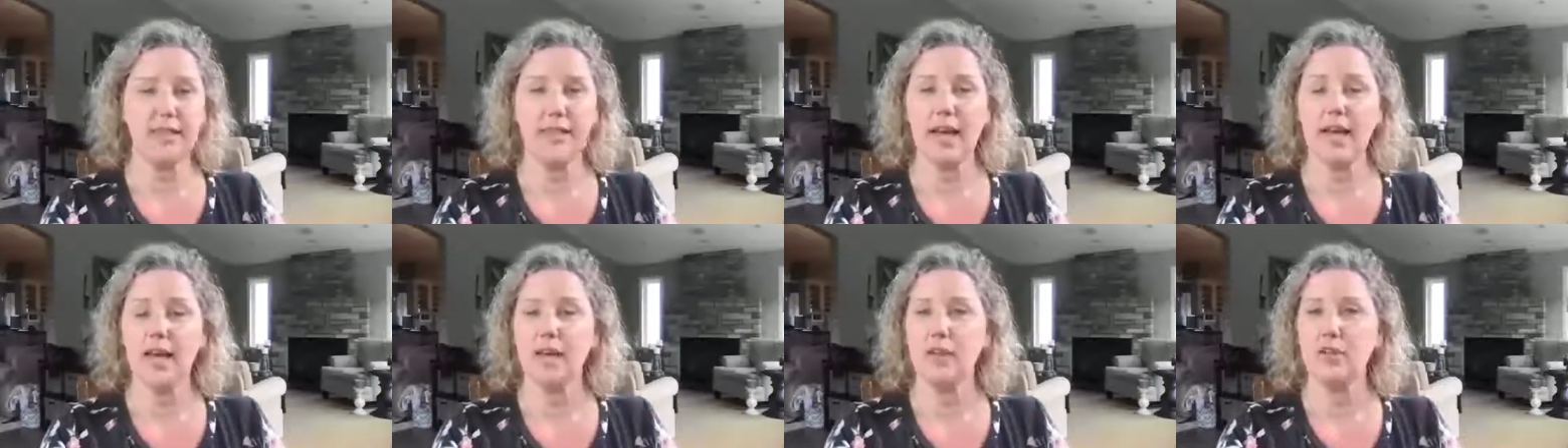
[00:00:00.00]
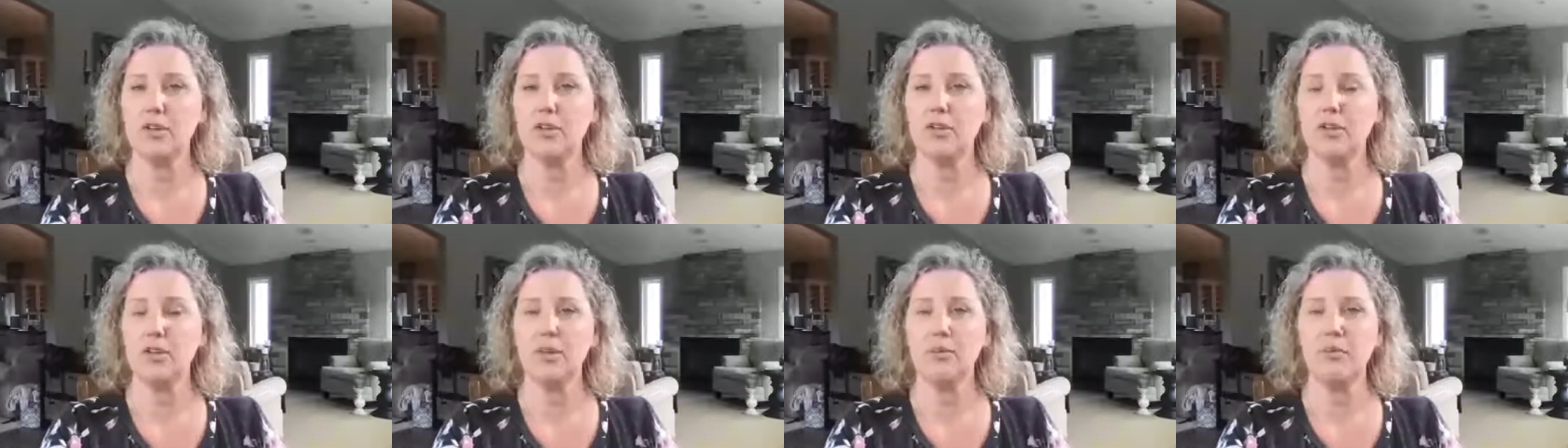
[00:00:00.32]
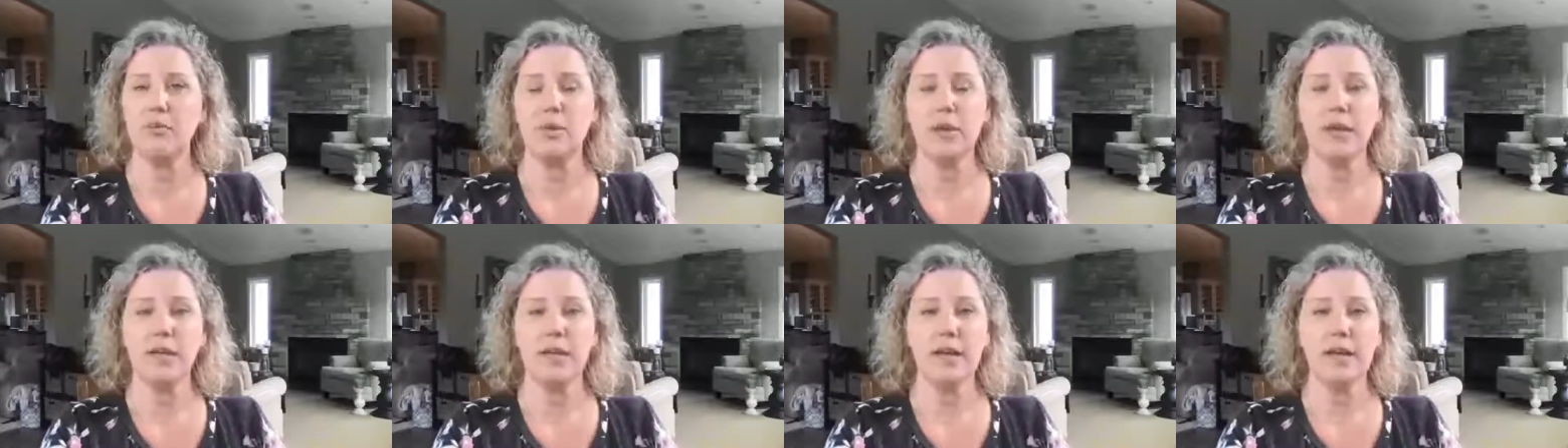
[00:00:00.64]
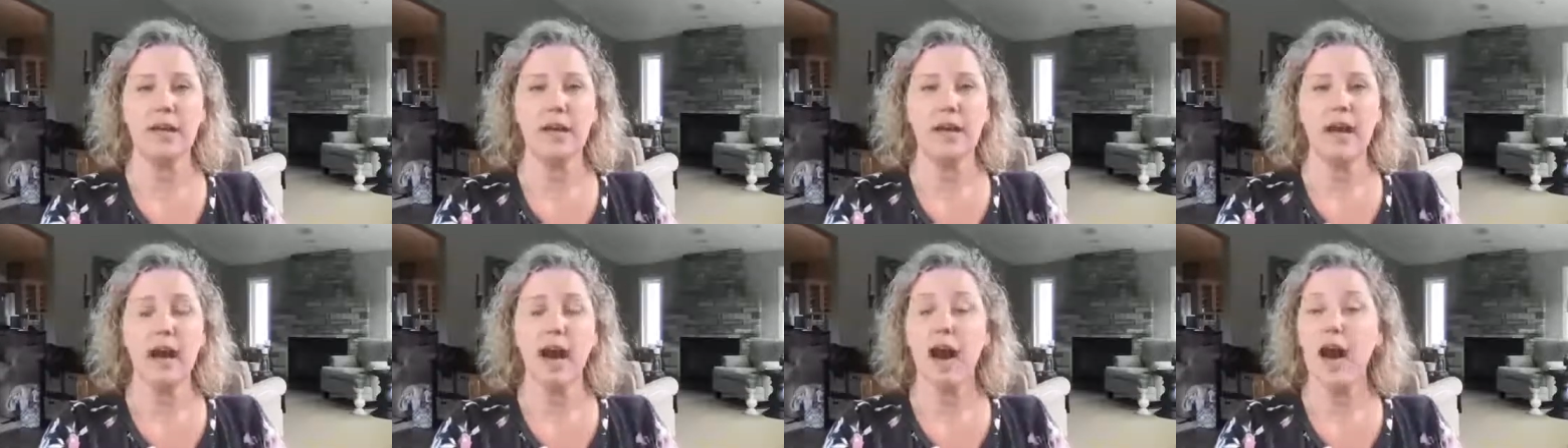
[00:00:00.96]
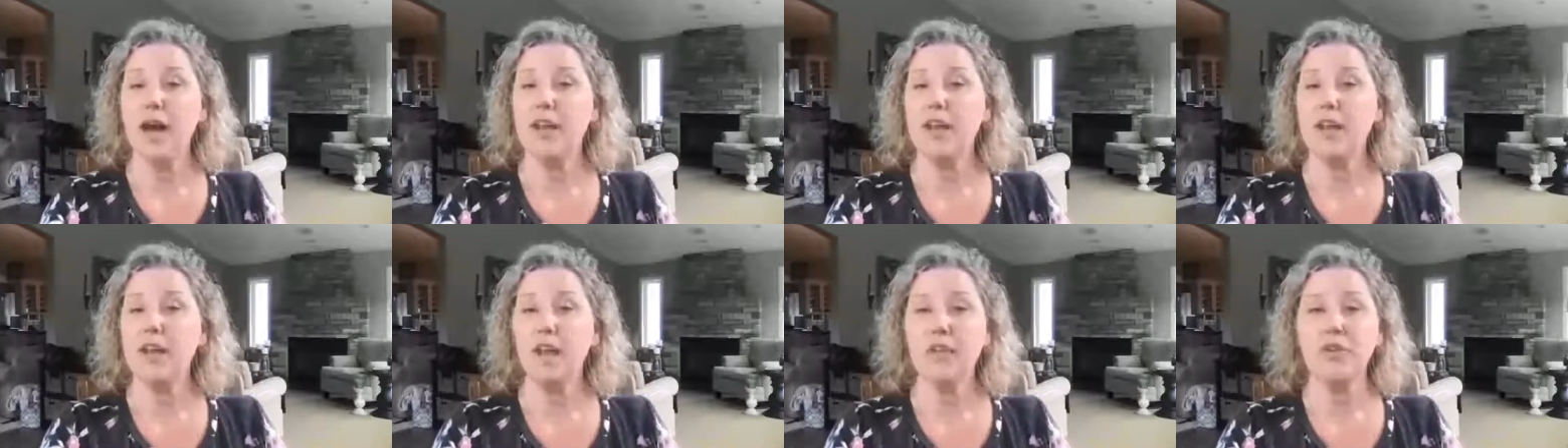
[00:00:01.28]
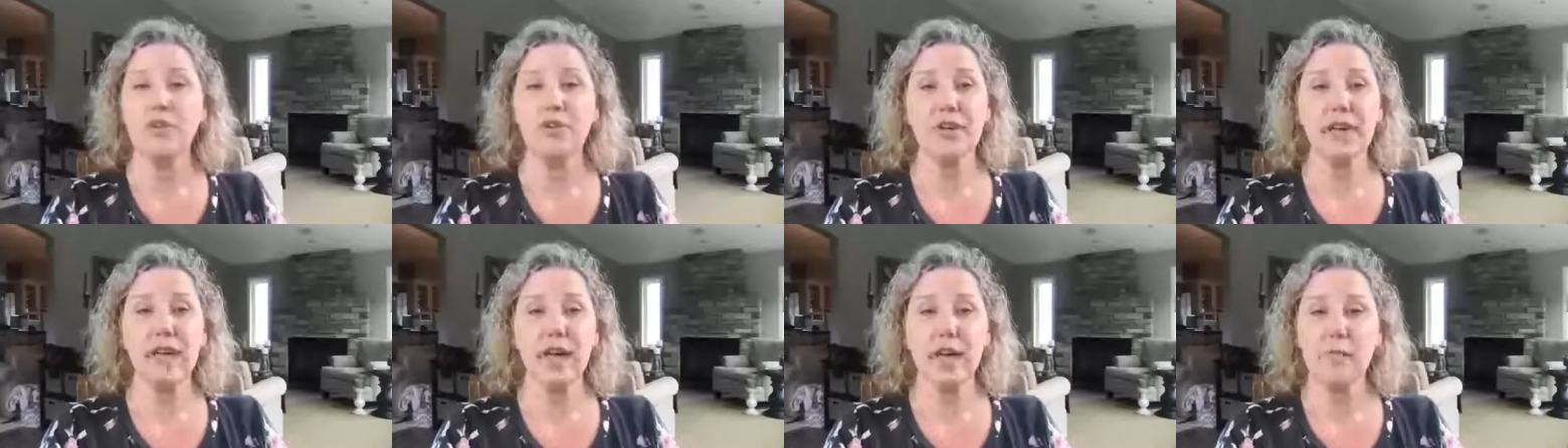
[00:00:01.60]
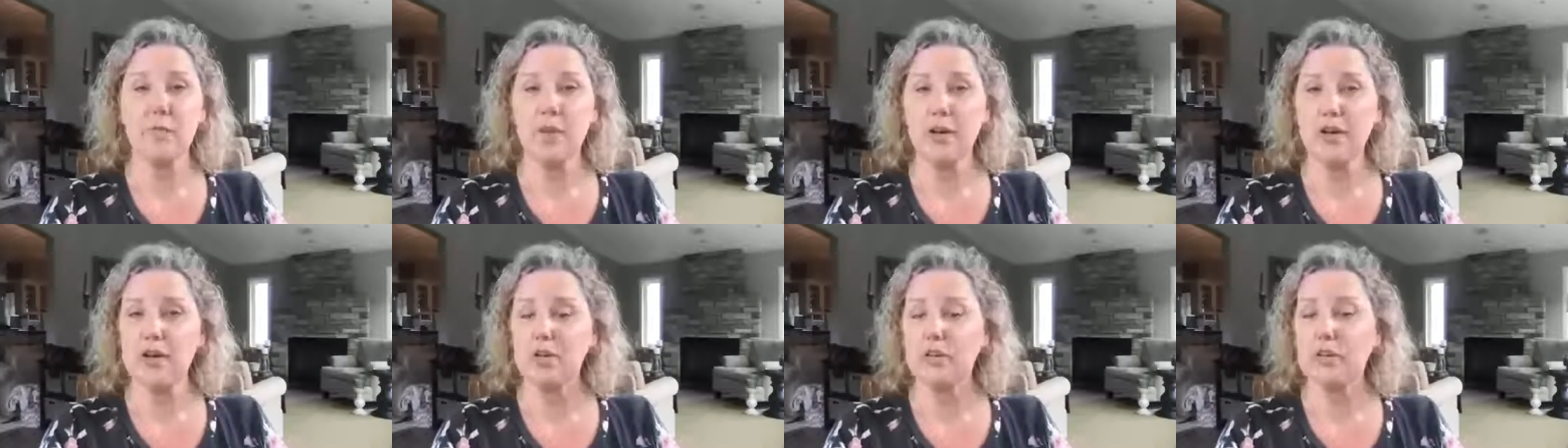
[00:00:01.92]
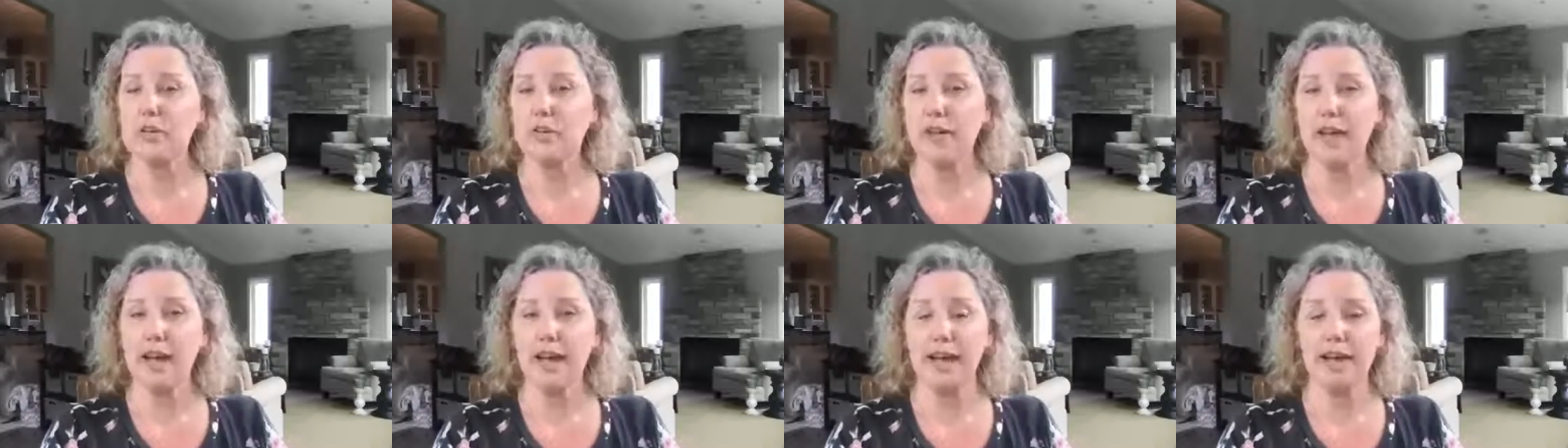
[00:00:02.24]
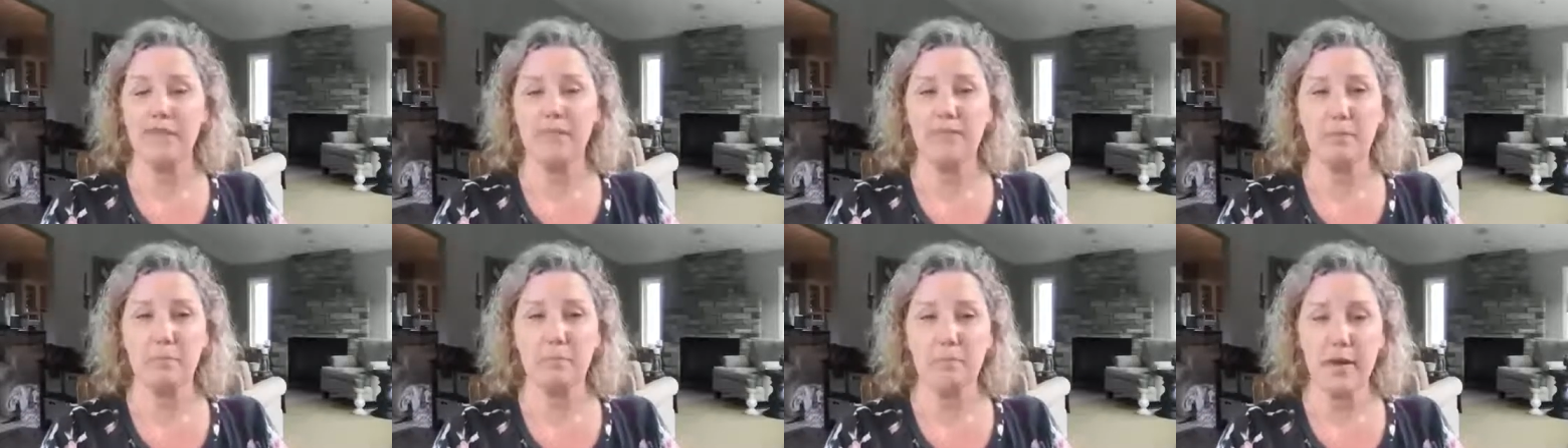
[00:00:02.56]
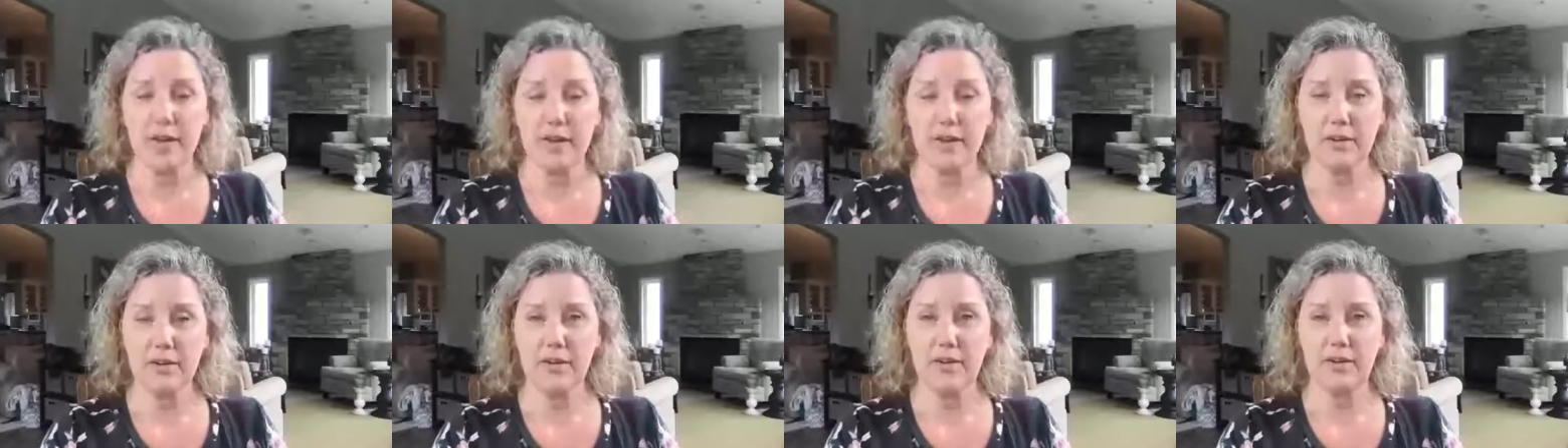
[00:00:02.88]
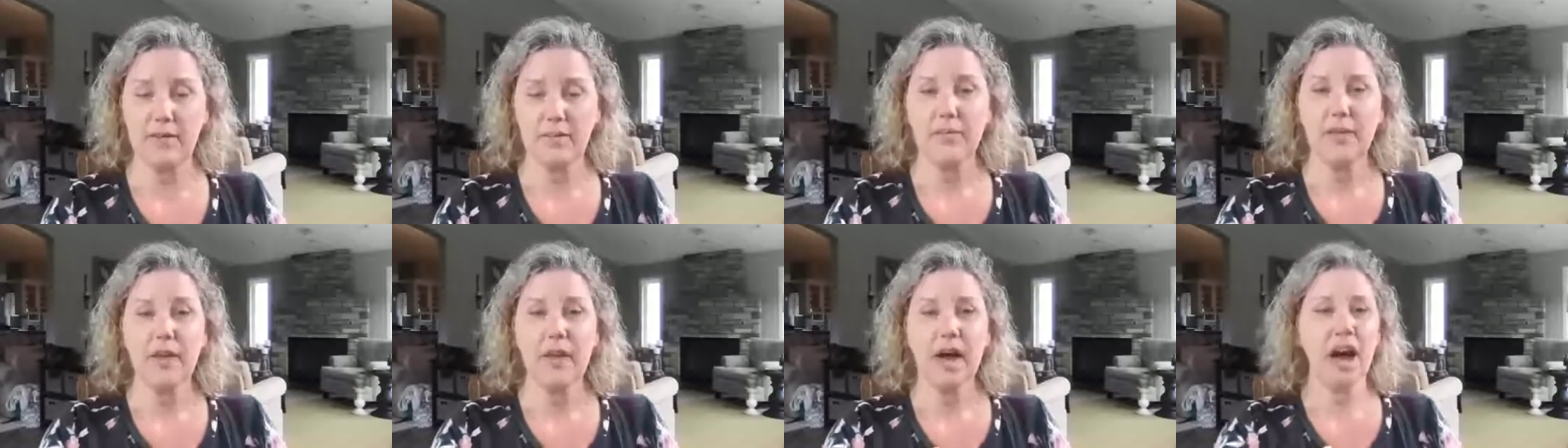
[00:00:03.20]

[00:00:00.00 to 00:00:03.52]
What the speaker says: that could be another chemical or a heavy metal.